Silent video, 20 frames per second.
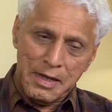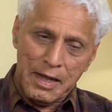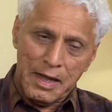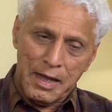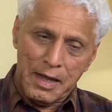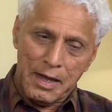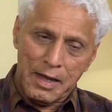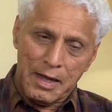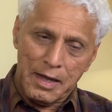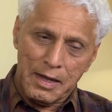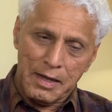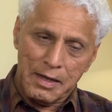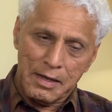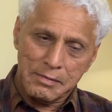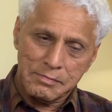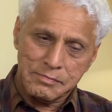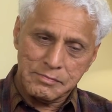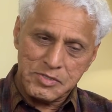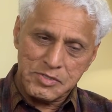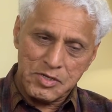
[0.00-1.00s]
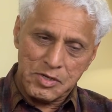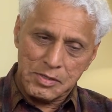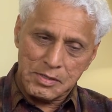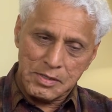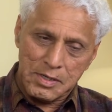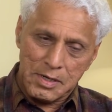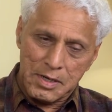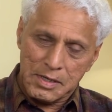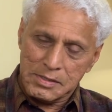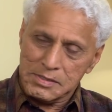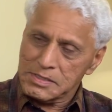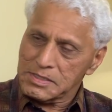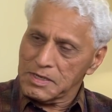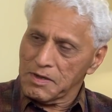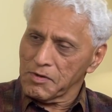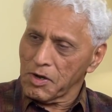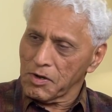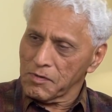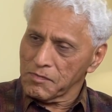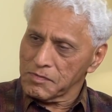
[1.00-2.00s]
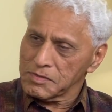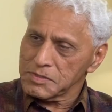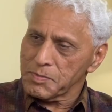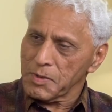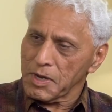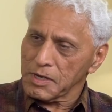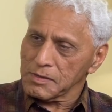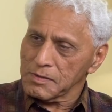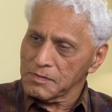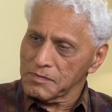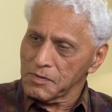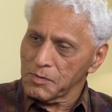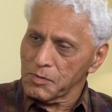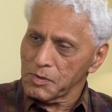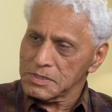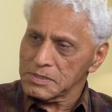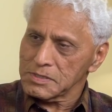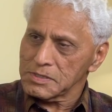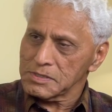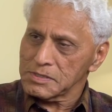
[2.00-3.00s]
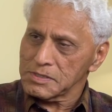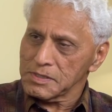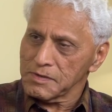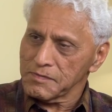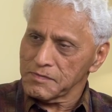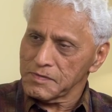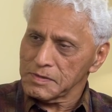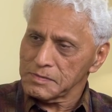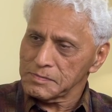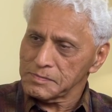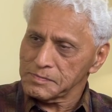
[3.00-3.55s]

I just have a lot of respect for what she's achieved.